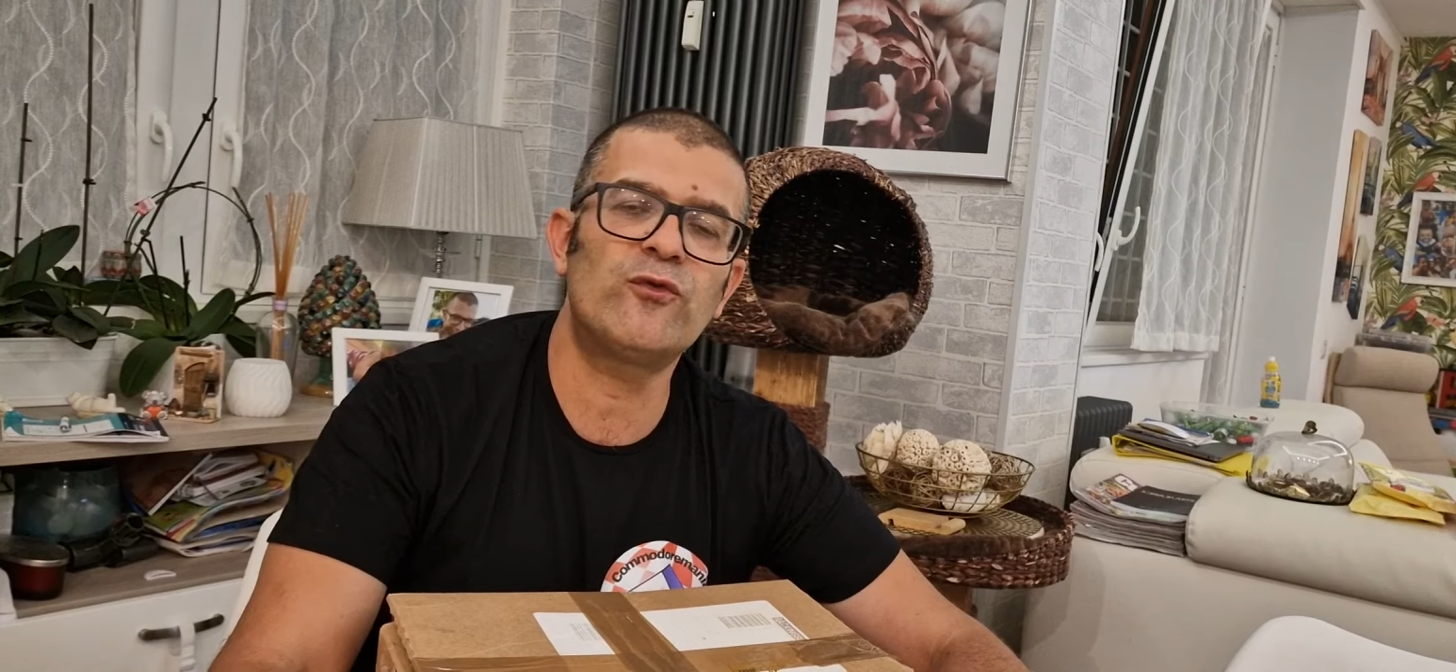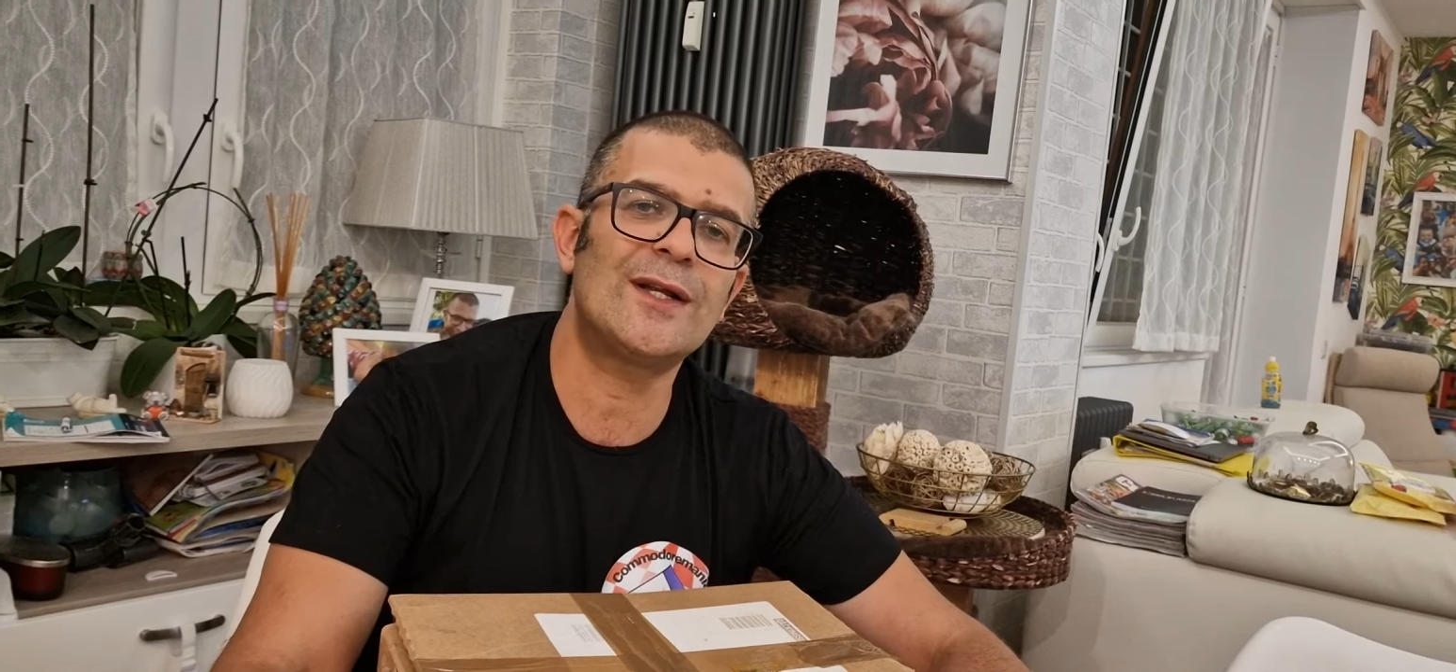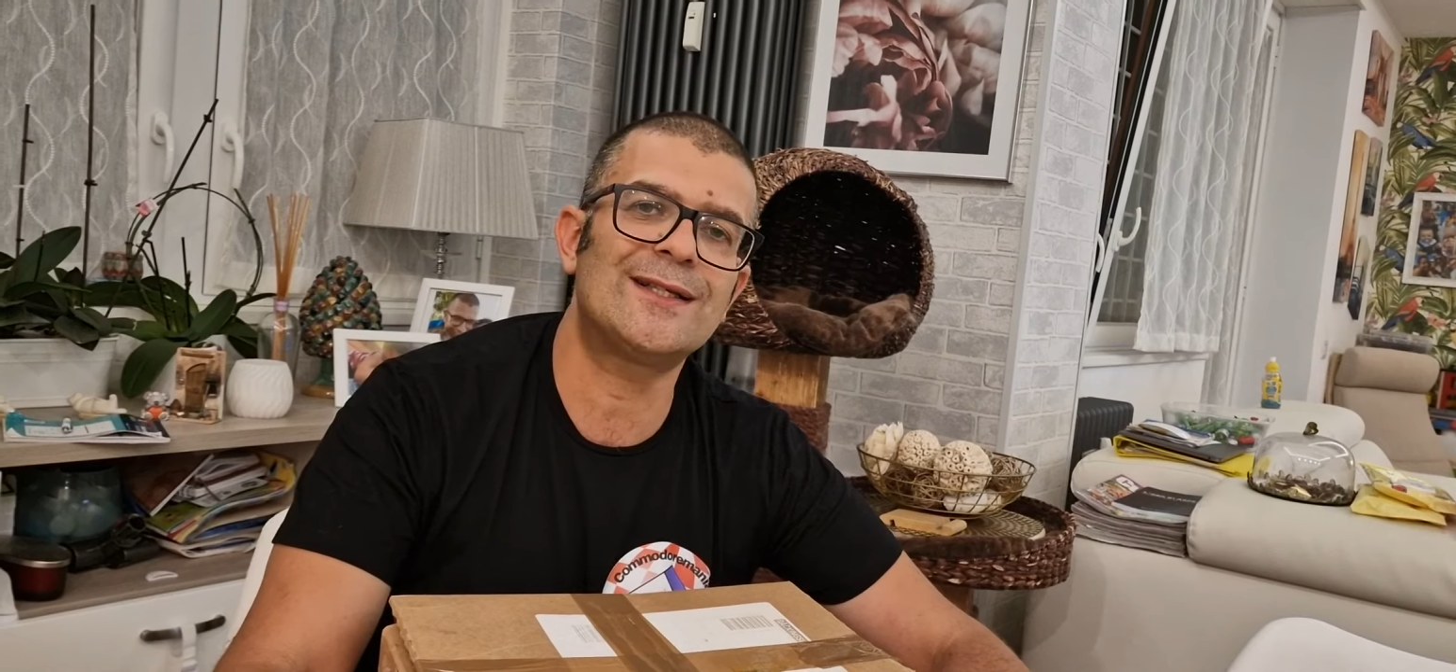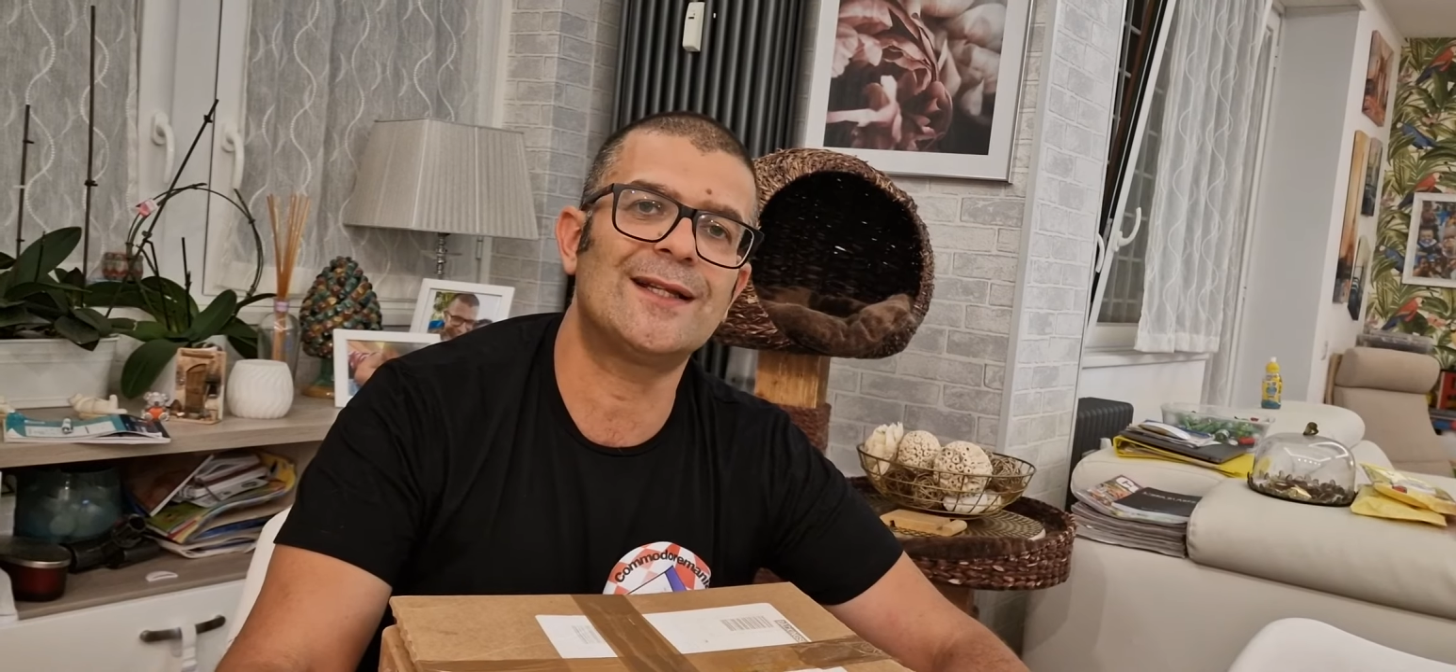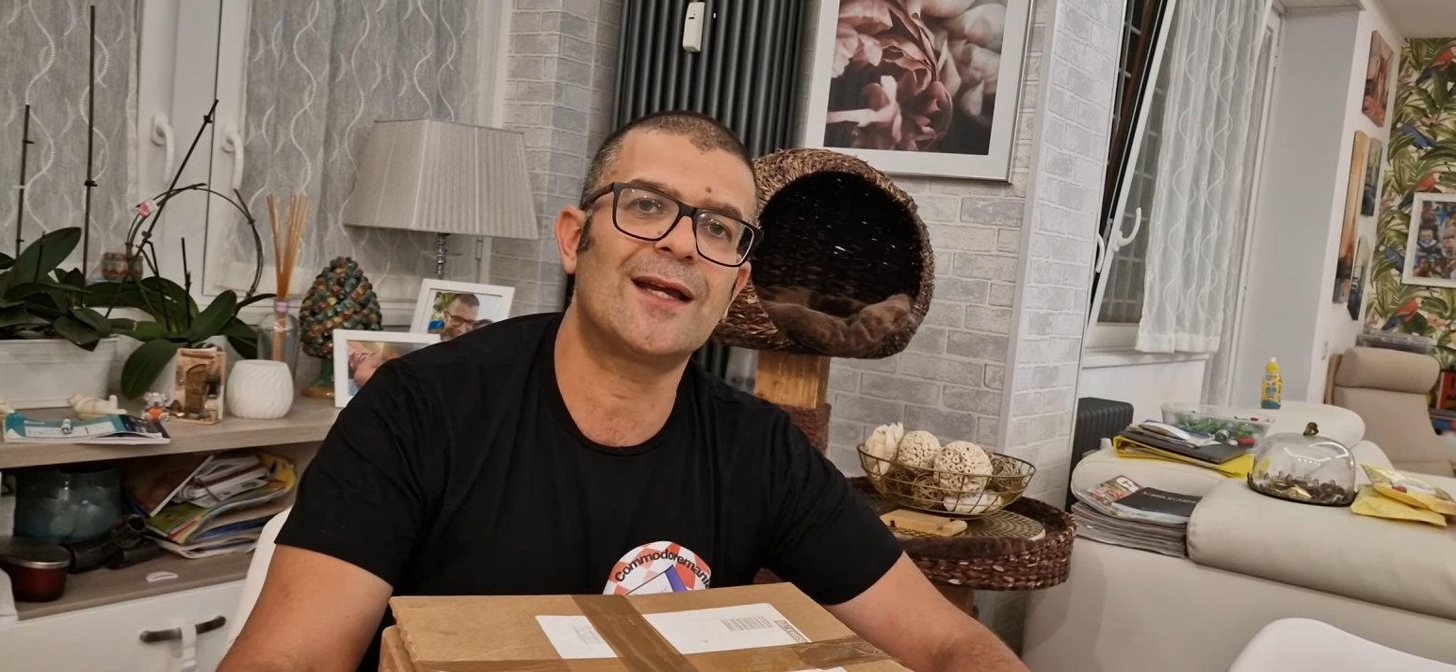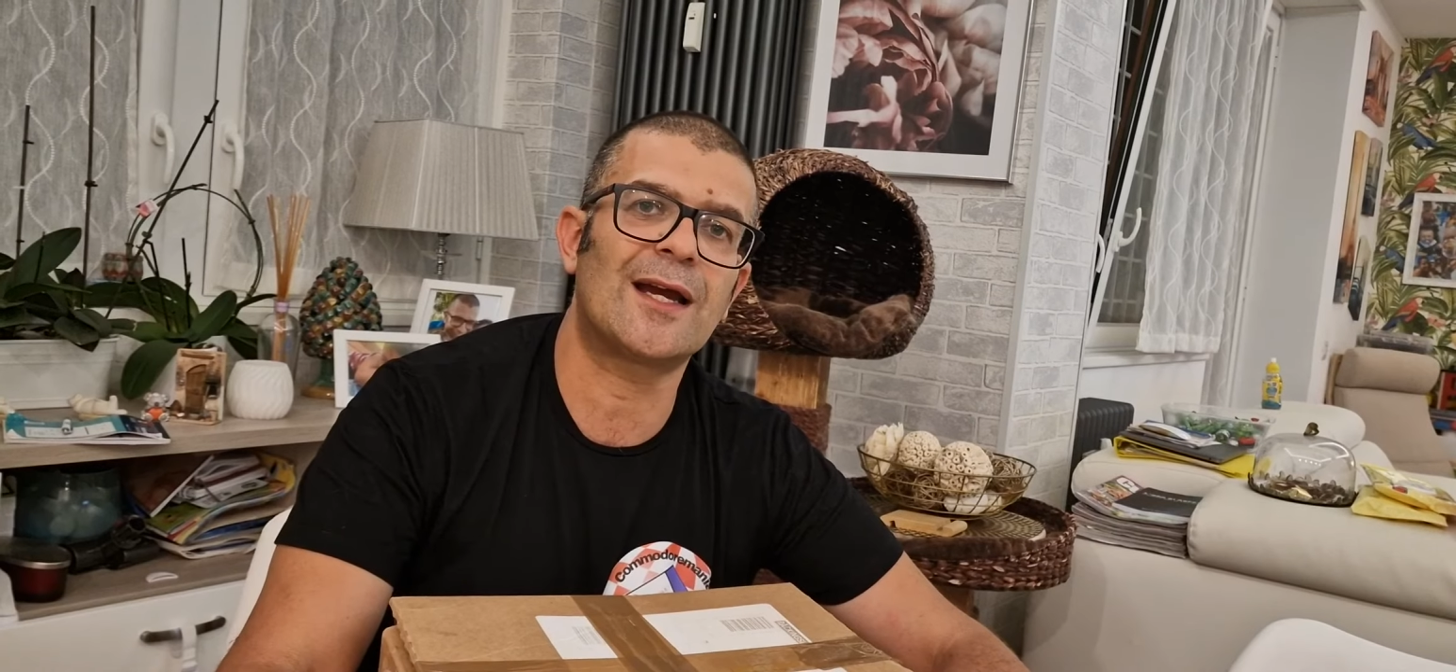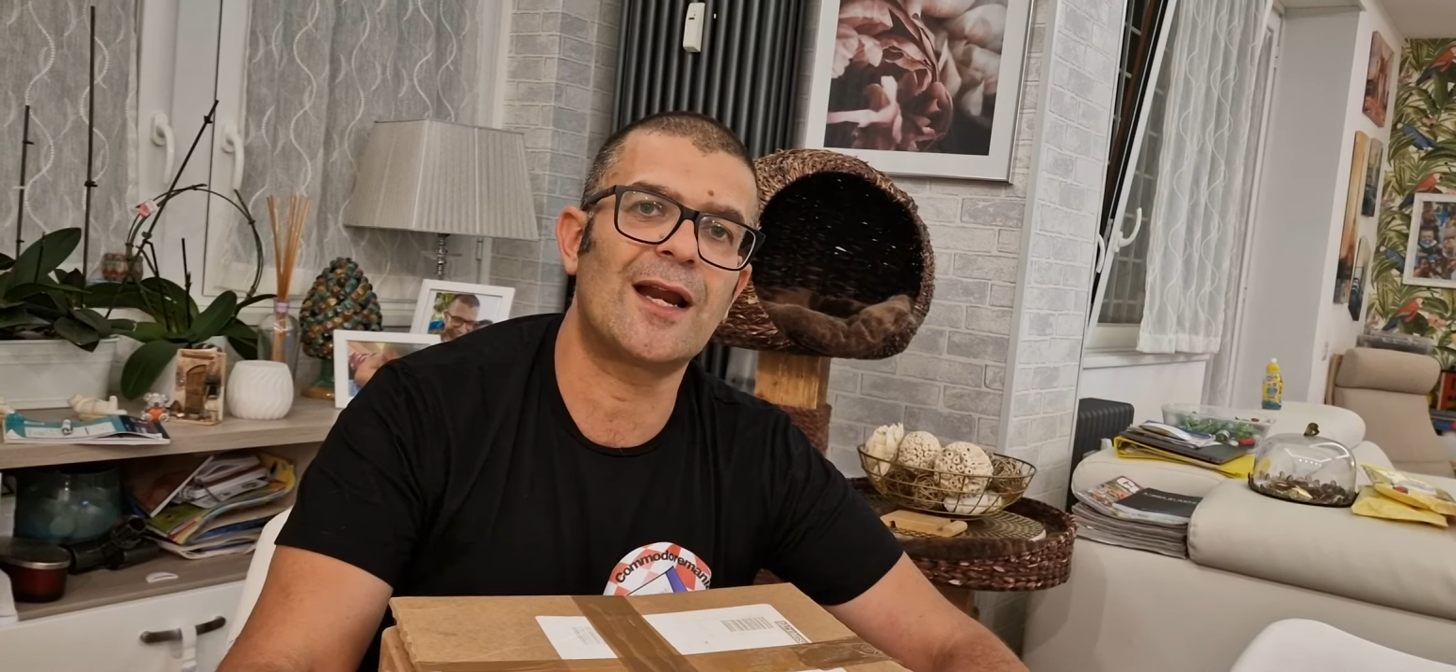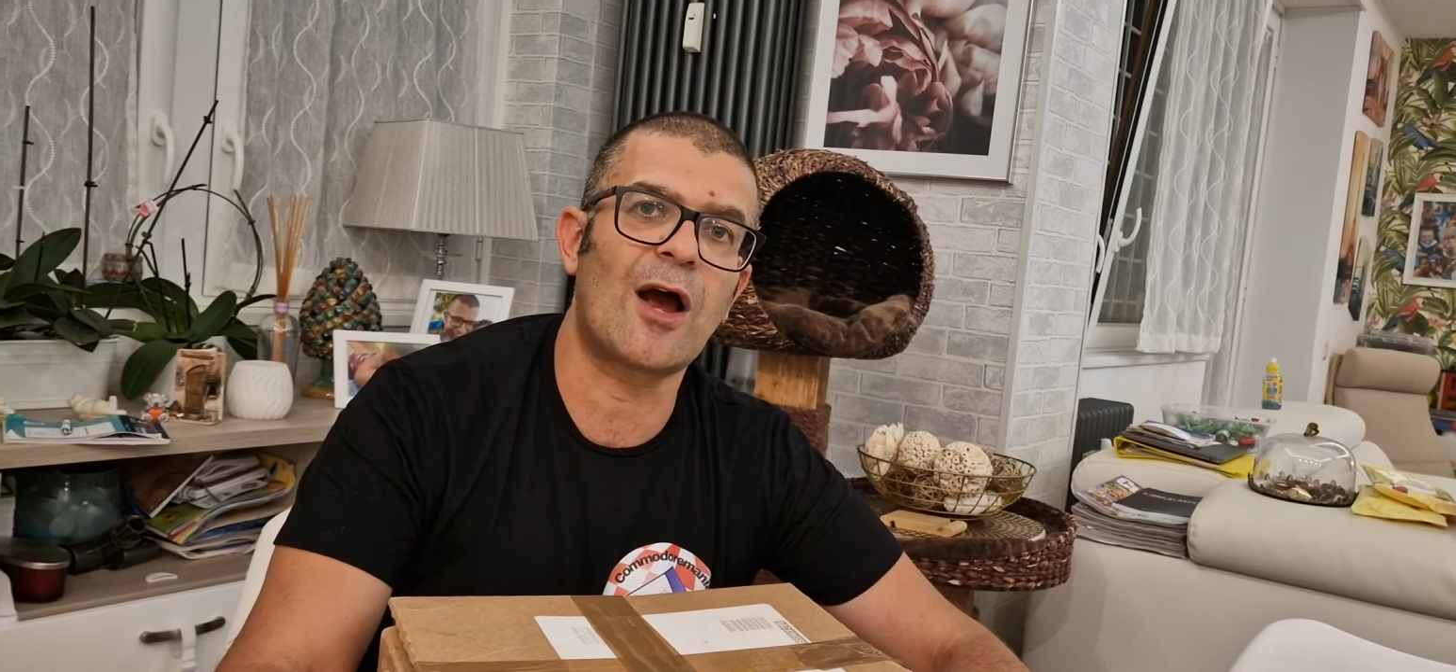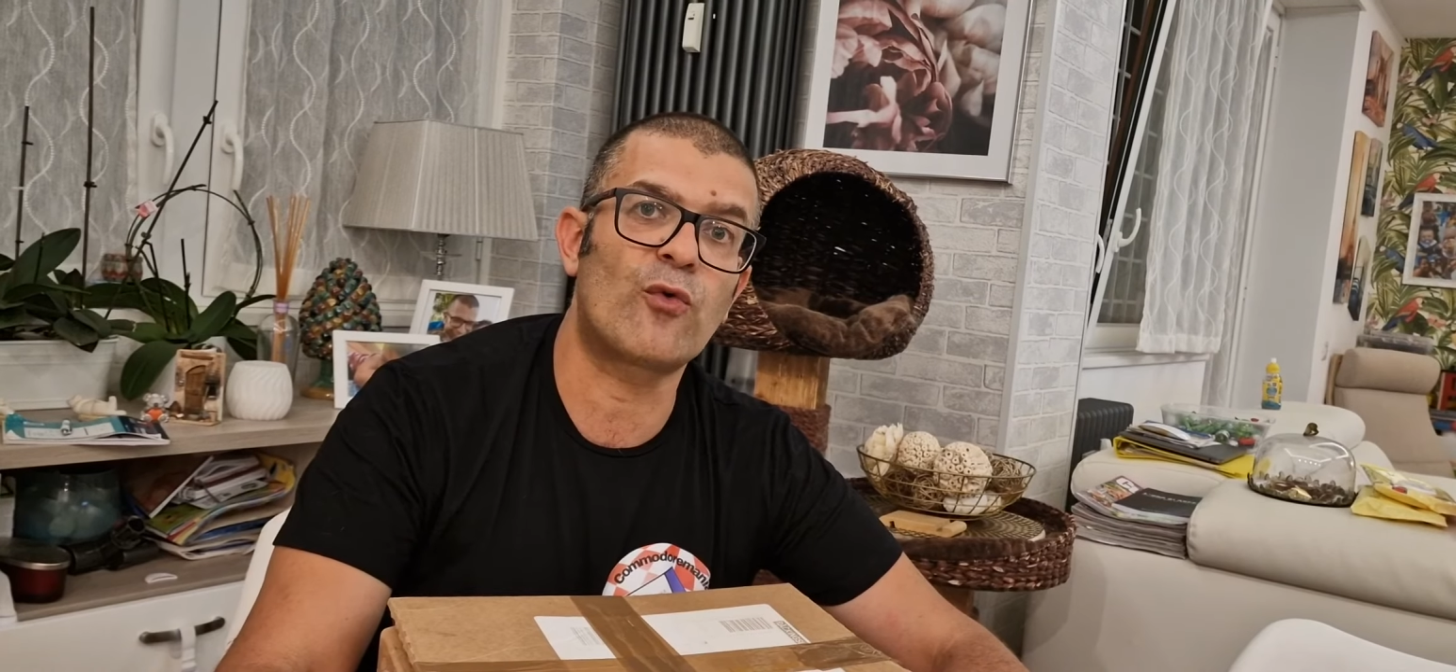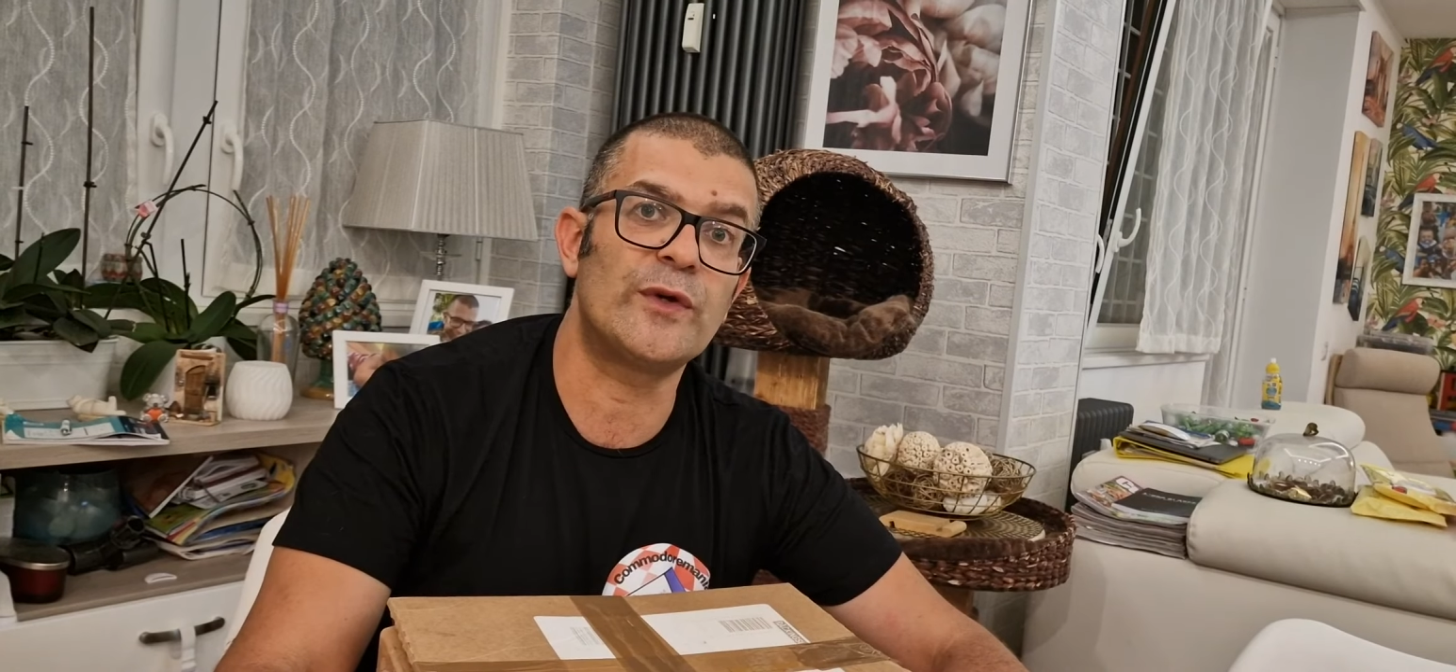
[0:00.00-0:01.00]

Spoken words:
was the company